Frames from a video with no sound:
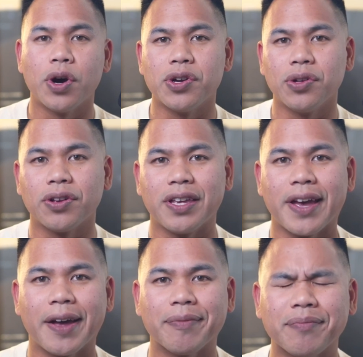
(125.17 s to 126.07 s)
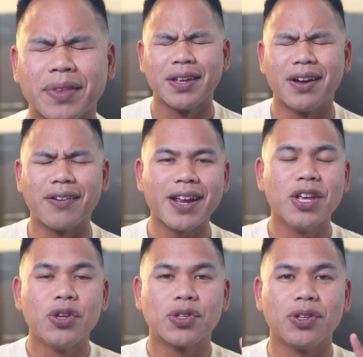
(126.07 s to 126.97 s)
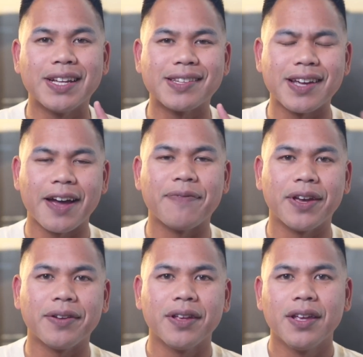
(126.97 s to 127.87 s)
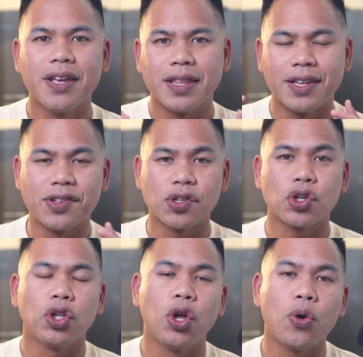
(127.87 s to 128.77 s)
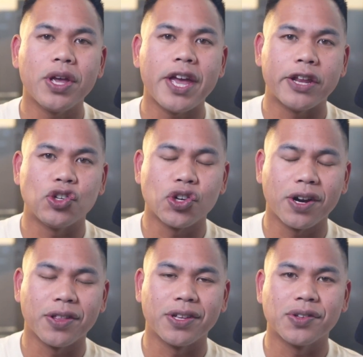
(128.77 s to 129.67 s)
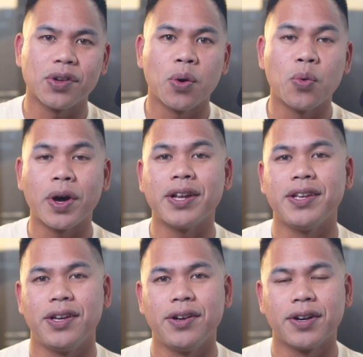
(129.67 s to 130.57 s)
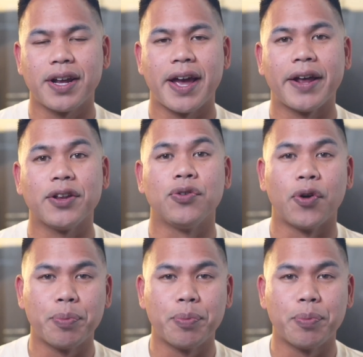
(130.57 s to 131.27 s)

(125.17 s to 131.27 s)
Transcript: you're looking at. All right, so let's dive in. This is Chloe and Jonathan's wedding here at Europa